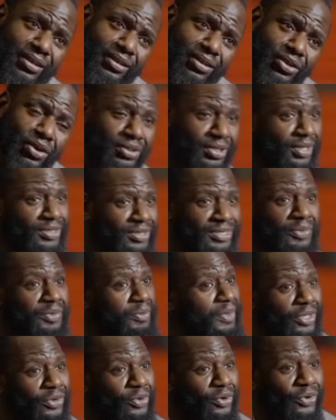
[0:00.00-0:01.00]
God tells
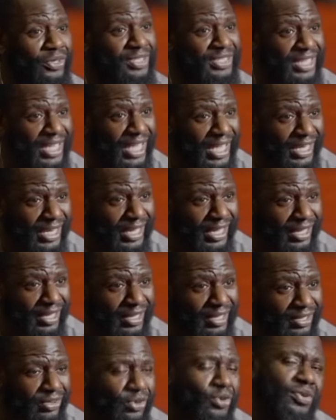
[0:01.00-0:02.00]
something, make you no cutting hair now.
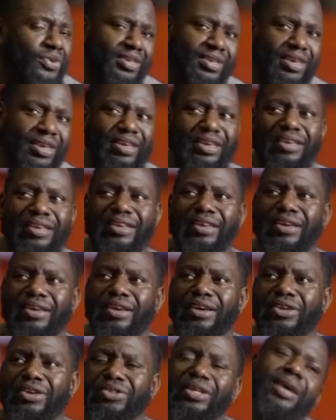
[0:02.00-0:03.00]
Okay.
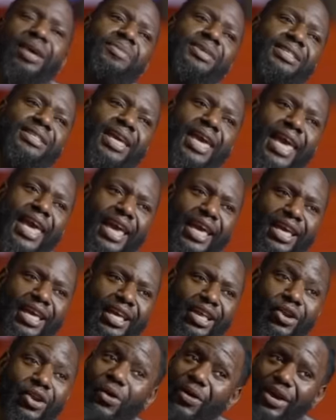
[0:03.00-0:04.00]
So that means hair.
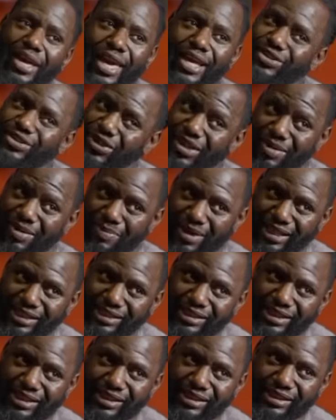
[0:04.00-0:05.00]
Long hair is not a bad
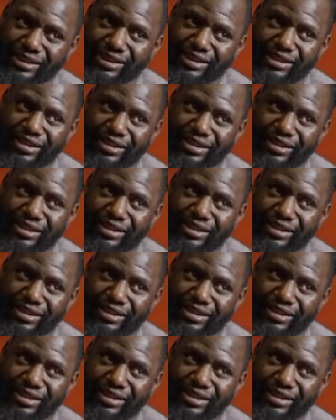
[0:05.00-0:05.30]
thing.